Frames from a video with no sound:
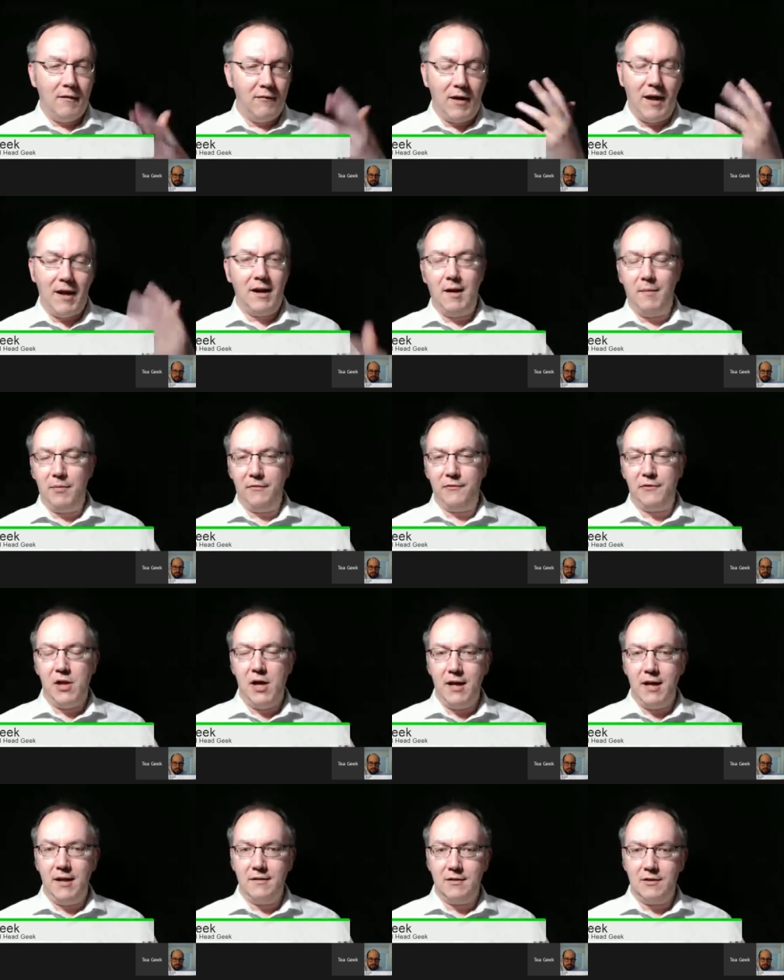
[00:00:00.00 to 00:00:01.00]
have had a couple
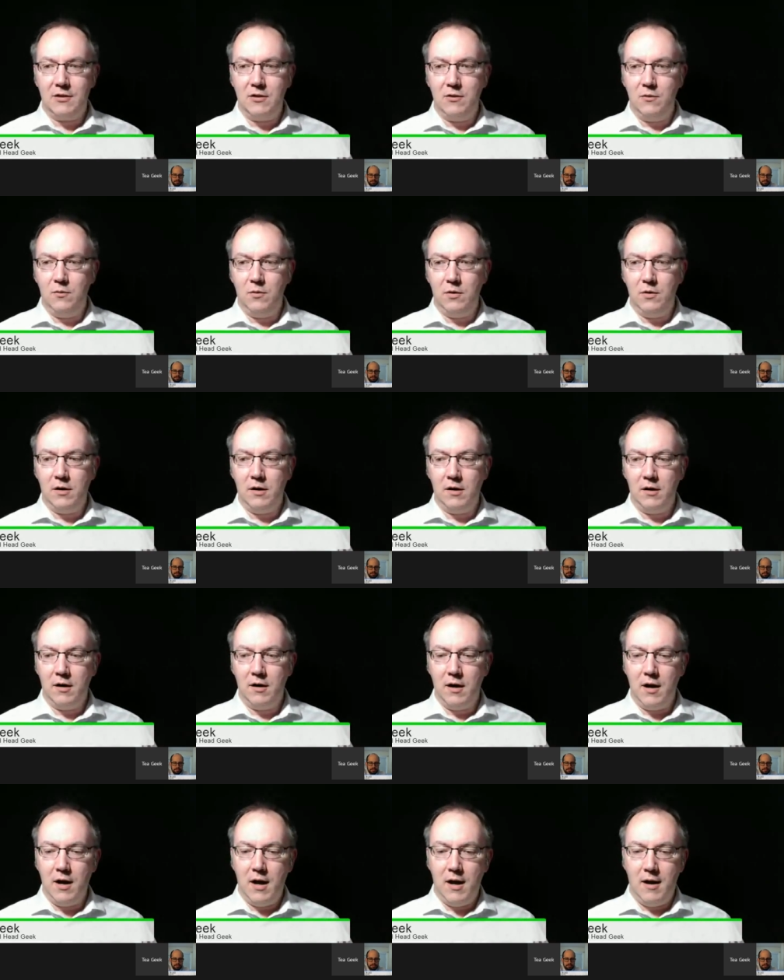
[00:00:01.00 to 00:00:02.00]
of clients who
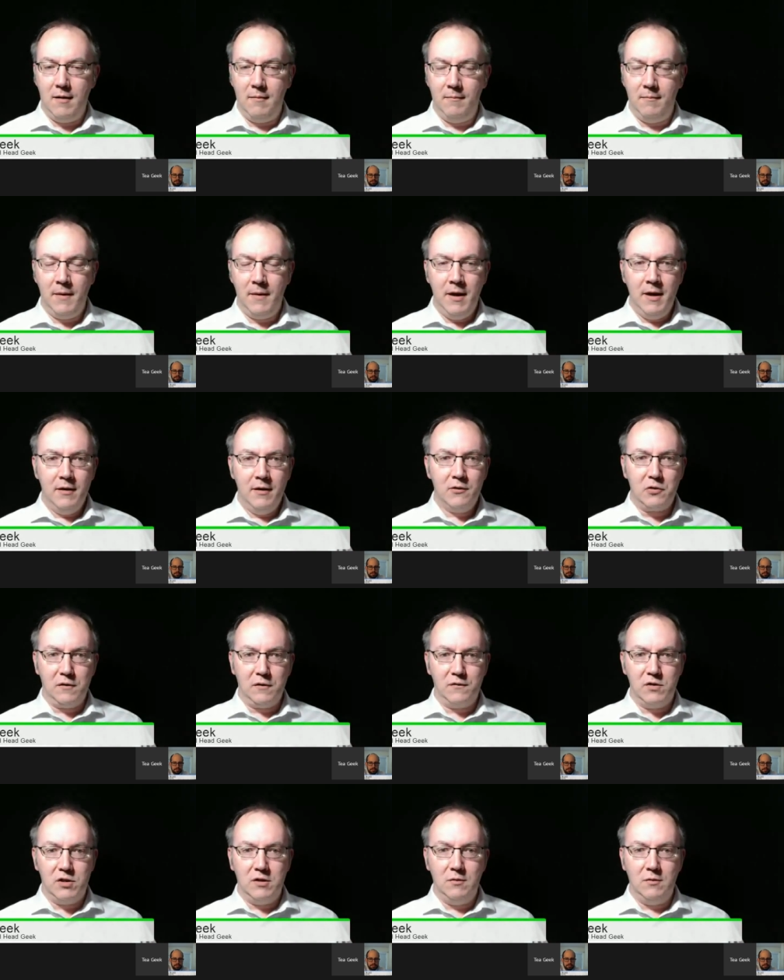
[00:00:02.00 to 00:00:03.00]
were
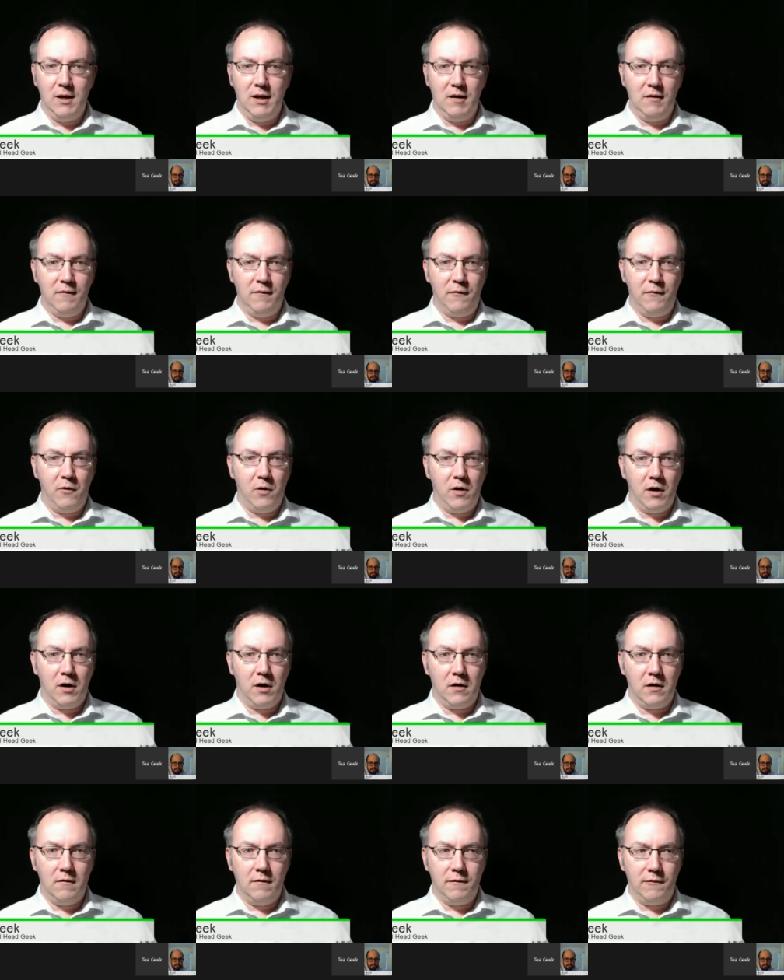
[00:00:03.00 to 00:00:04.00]
sort of doing for
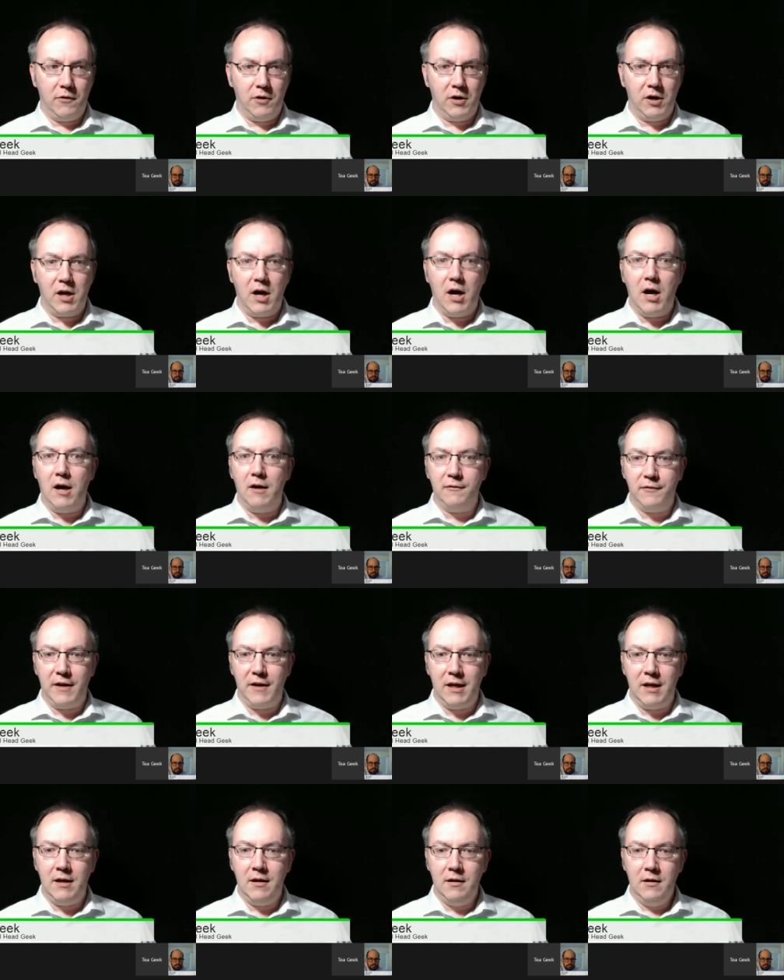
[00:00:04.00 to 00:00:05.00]

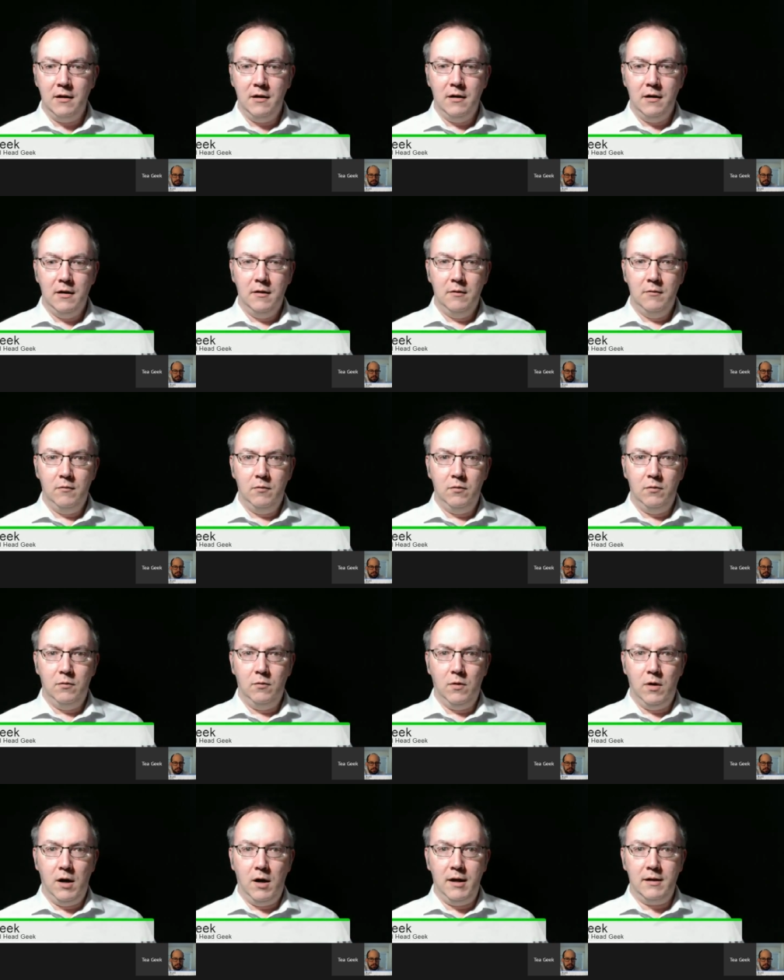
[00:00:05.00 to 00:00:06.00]
coffee
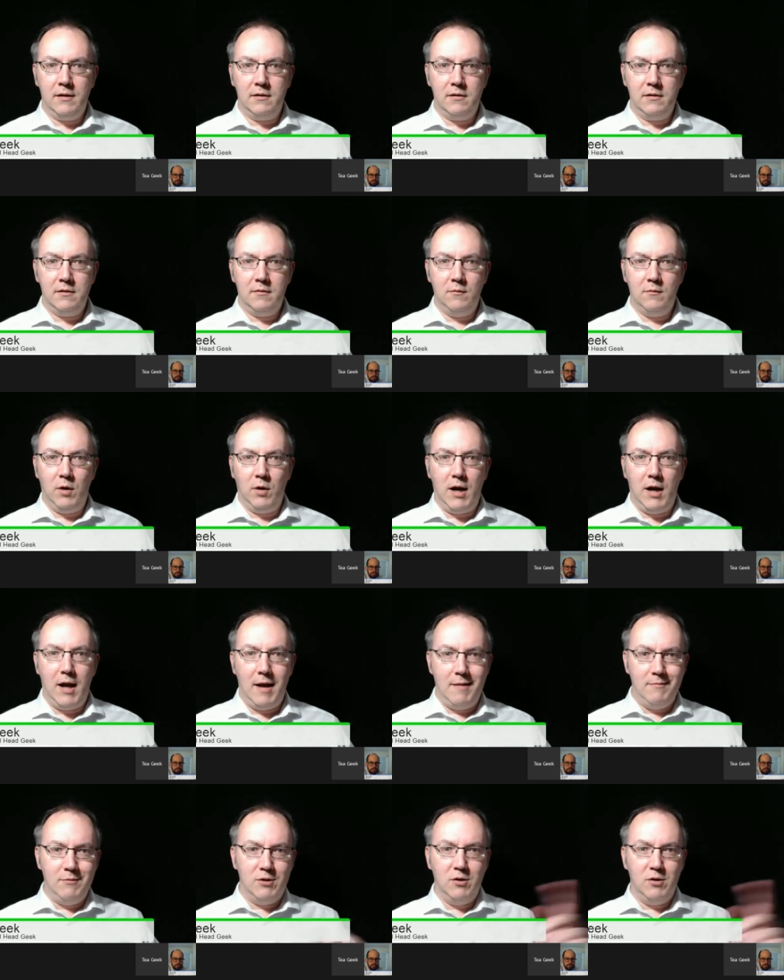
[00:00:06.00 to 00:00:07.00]
what
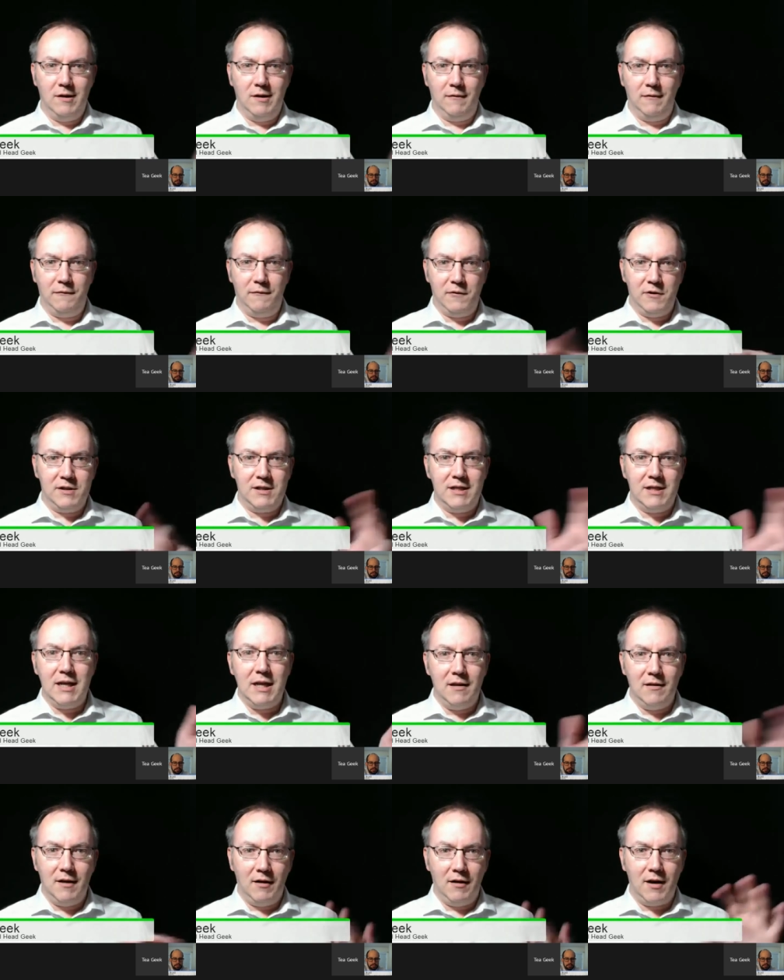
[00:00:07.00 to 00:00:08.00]
I'm doing for
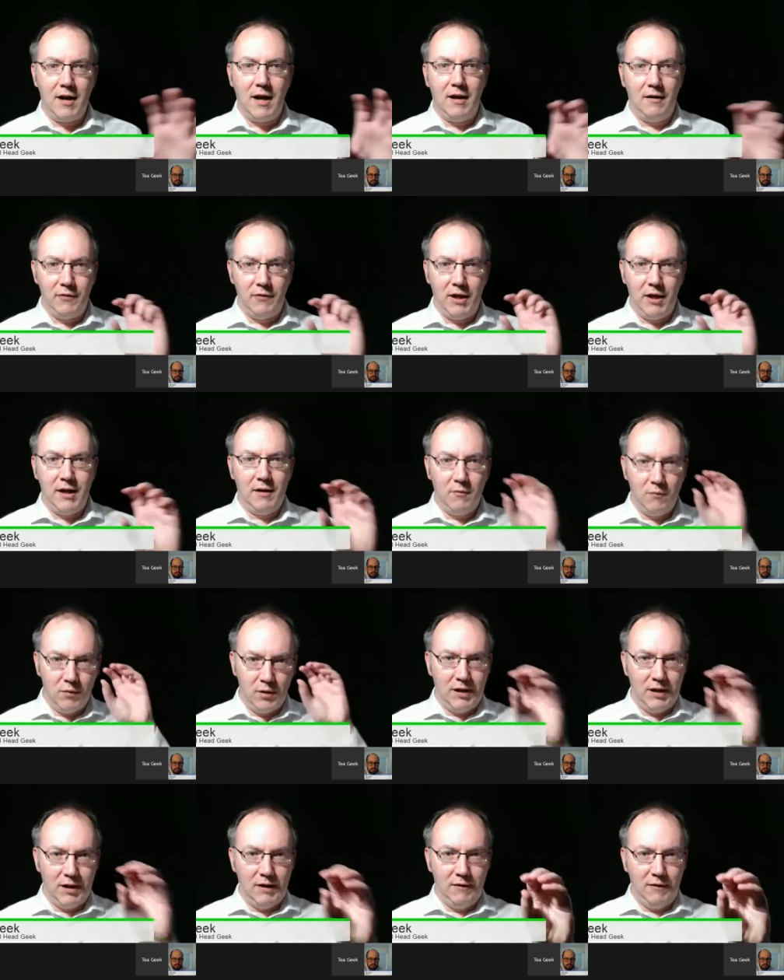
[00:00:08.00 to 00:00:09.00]
tea. They're kind of like
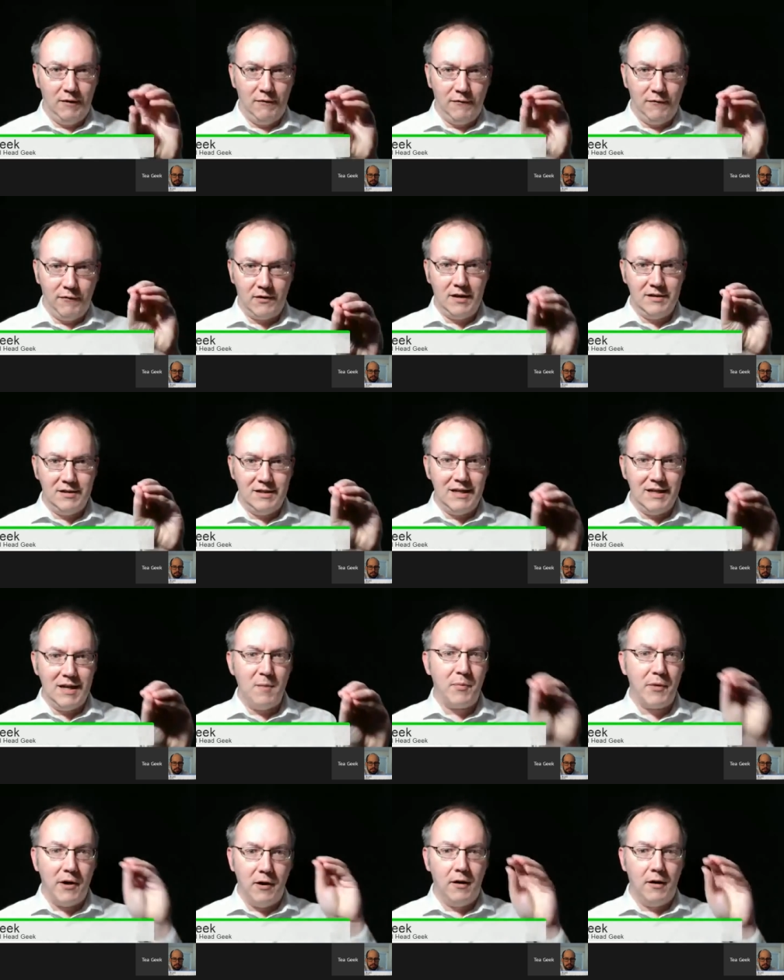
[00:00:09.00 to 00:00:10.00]
really focusing
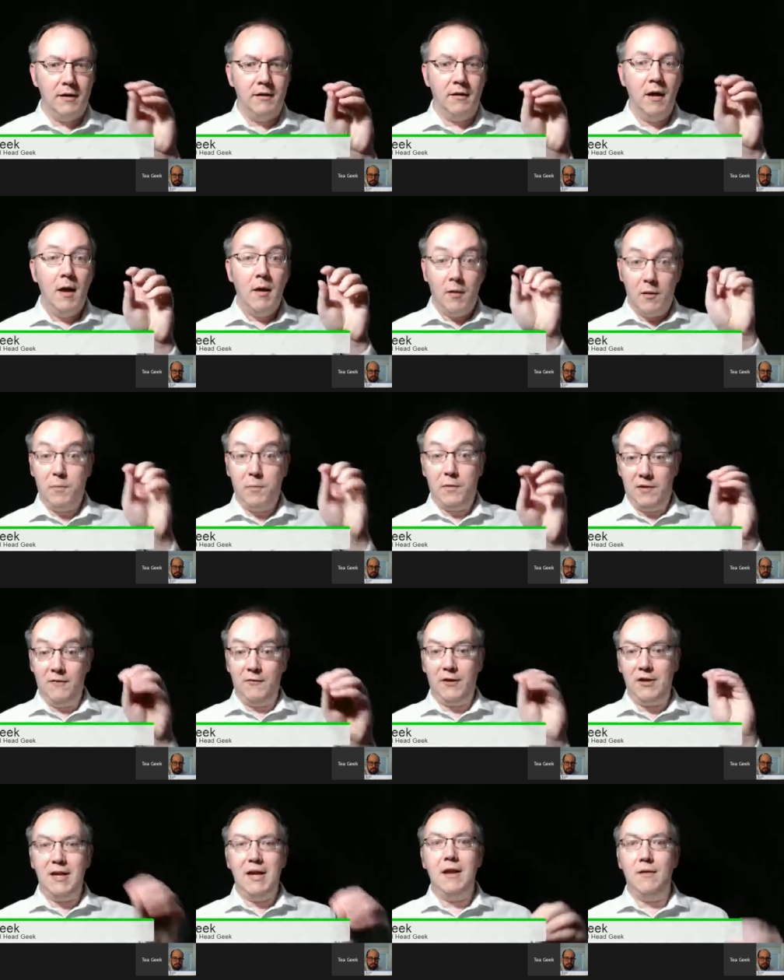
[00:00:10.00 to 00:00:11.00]
deep on
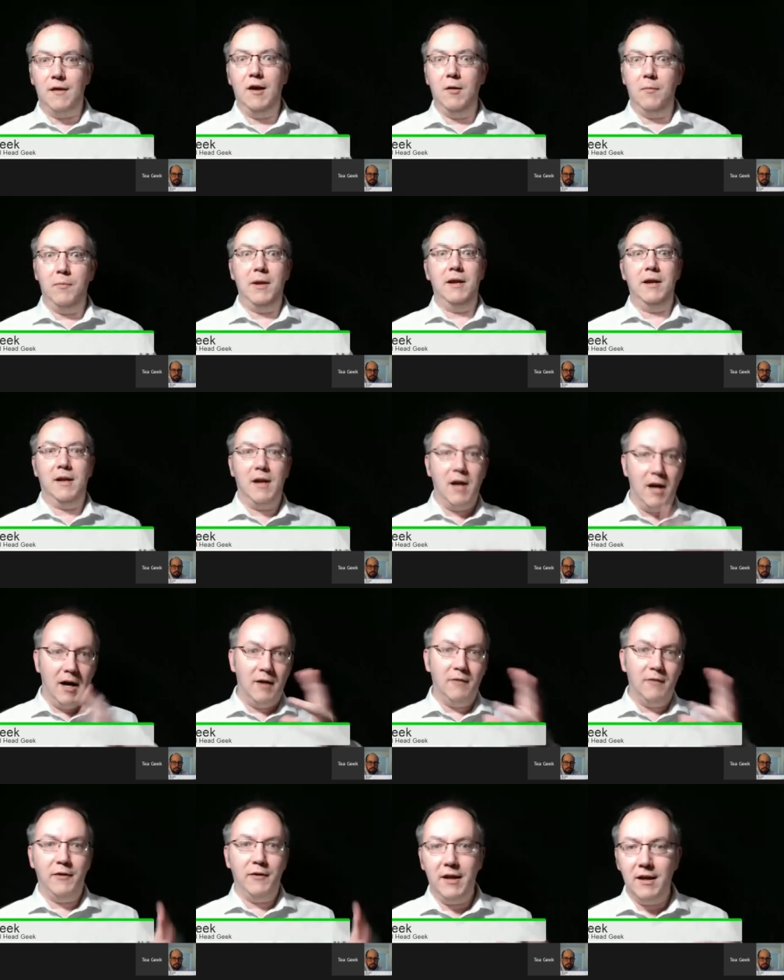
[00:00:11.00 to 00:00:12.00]
specifically
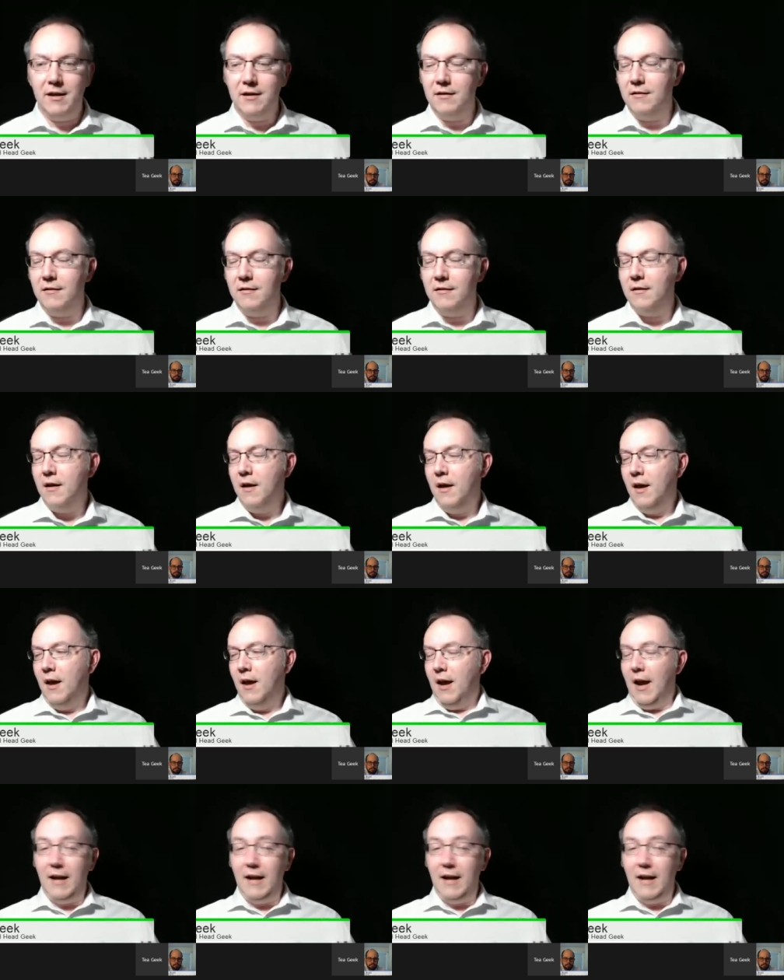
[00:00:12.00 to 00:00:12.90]
Ethiopian coffee, and